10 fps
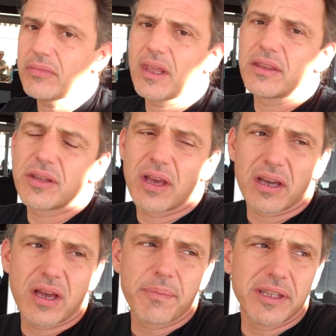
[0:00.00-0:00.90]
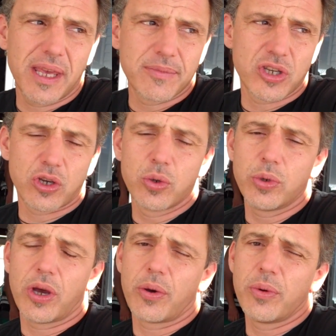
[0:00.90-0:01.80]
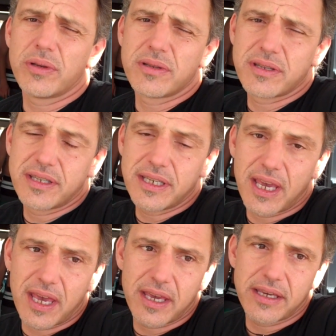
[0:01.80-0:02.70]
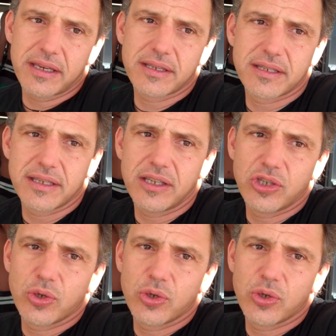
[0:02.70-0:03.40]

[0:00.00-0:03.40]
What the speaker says: A company named Zacuto, Z-A-C-U-T-O,